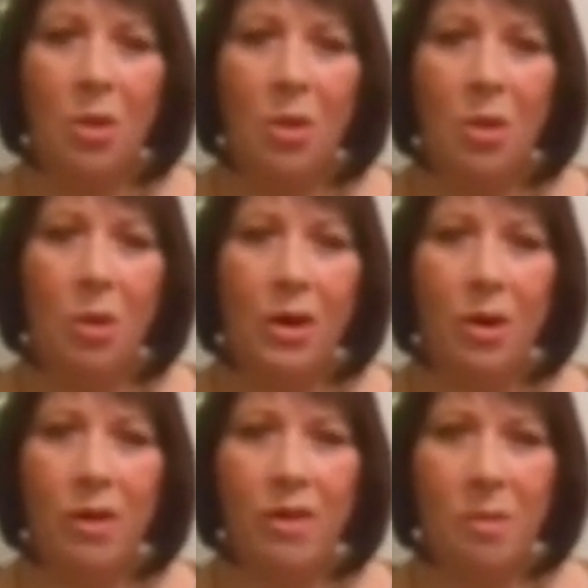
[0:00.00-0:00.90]
were
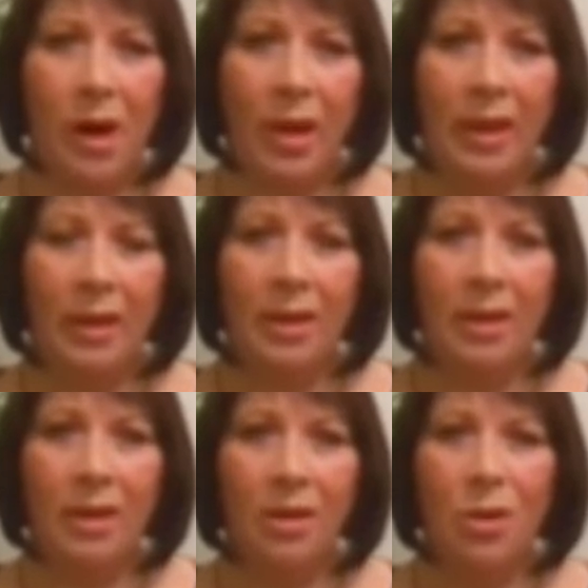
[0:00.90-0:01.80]
caused by
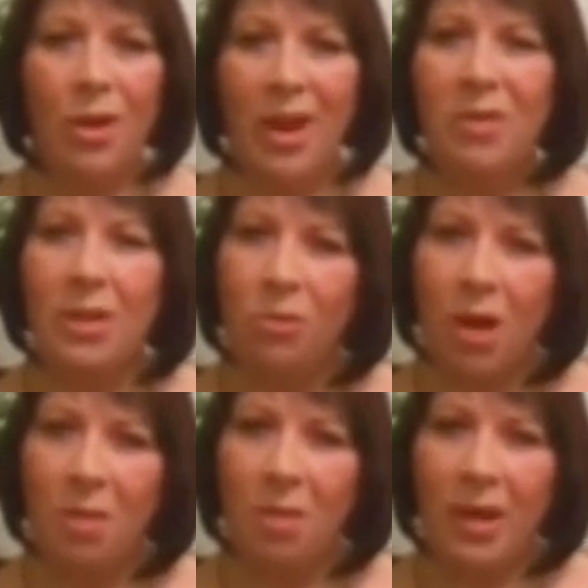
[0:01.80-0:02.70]
not having the
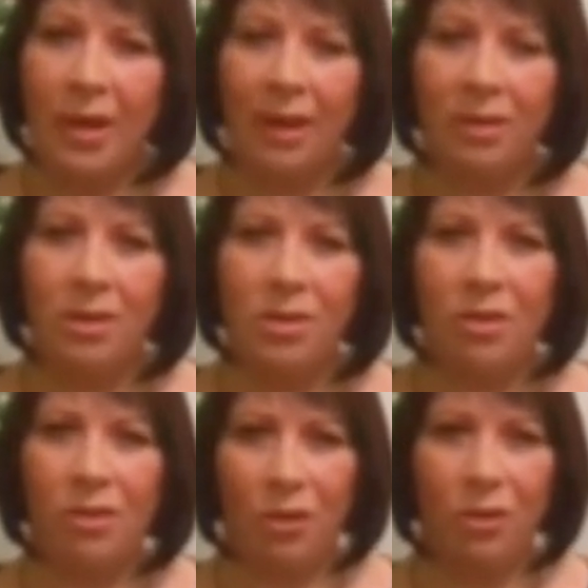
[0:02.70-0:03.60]
right medication
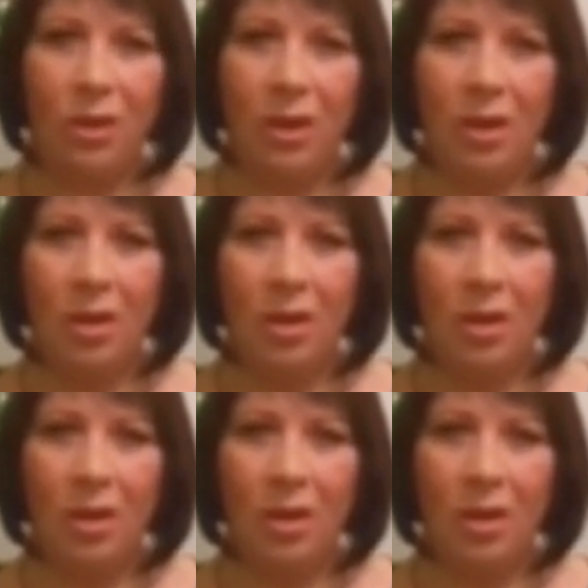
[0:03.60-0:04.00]
to suit